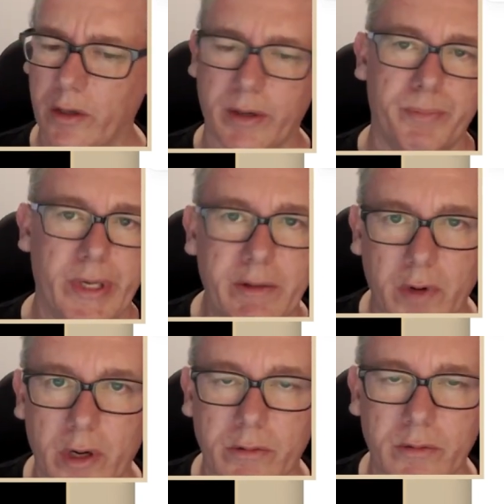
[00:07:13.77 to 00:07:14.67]
a lot
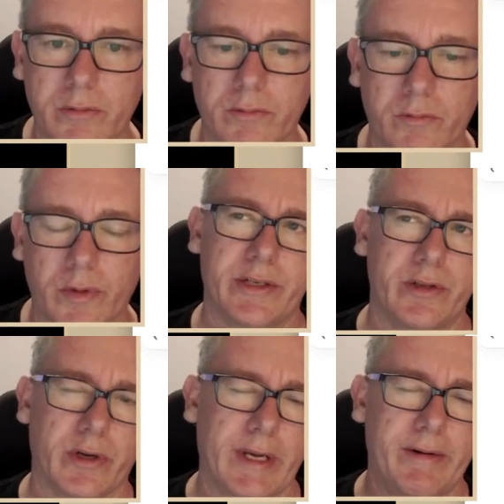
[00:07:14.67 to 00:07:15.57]
of B-roll.
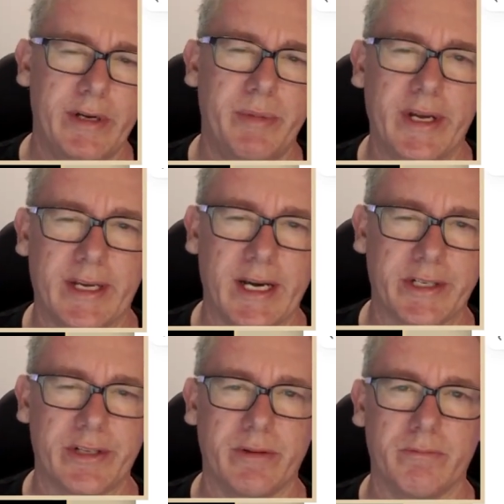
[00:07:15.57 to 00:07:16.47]
There's not going to be
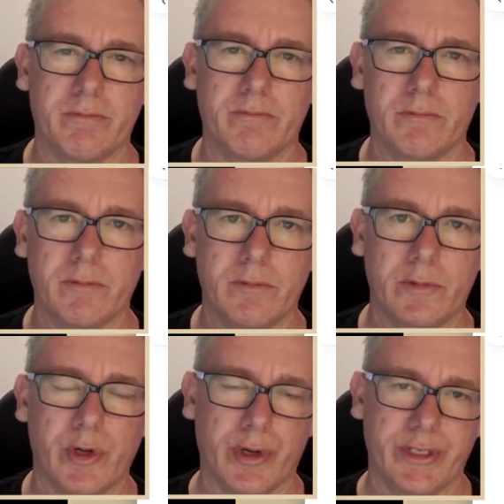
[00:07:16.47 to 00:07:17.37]
a custom
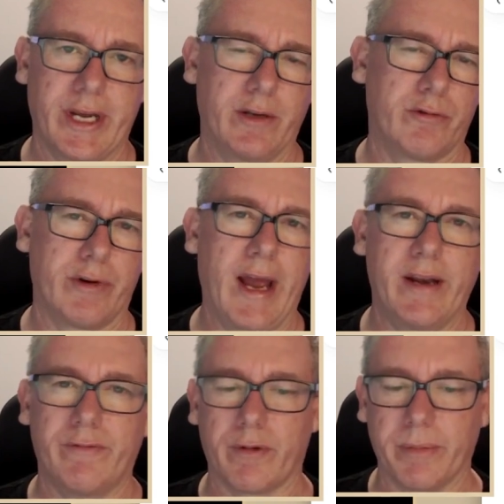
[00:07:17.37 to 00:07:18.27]
content
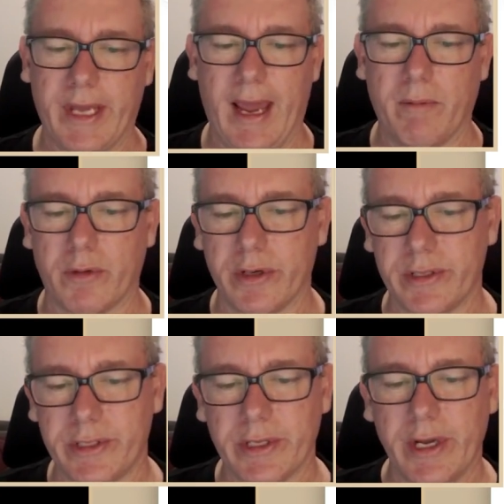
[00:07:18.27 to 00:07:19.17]
created from
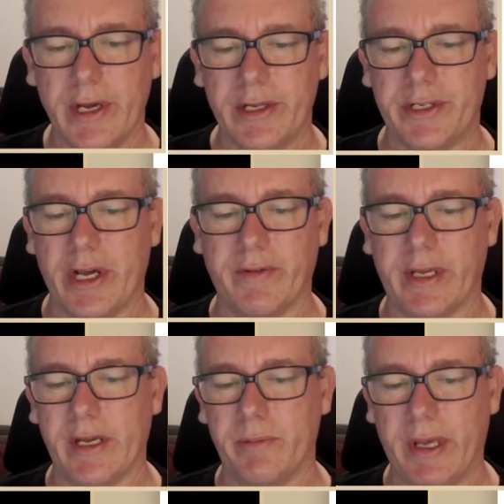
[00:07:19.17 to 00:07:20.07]
cameras.
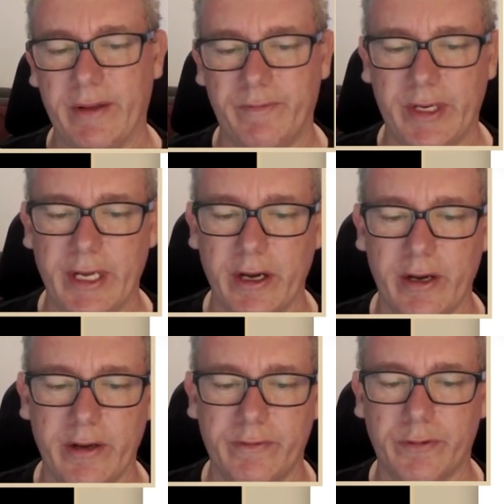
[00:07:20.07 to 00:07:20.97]
It's either going to be
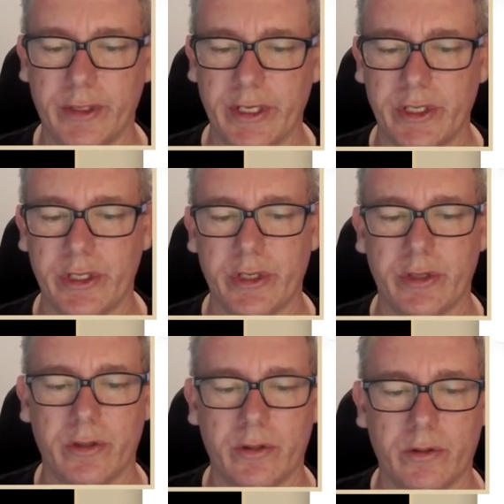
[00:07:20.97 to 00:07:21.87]
video
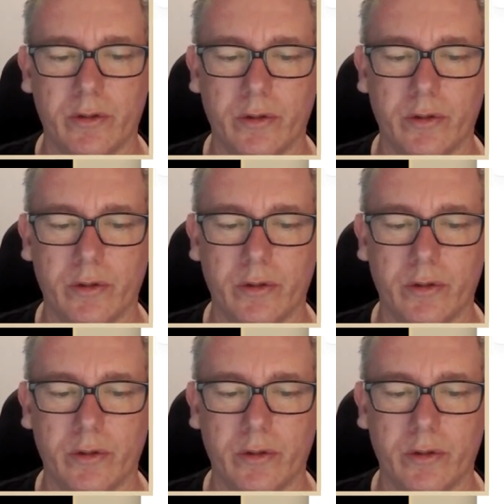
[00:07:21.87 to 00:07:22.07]
footage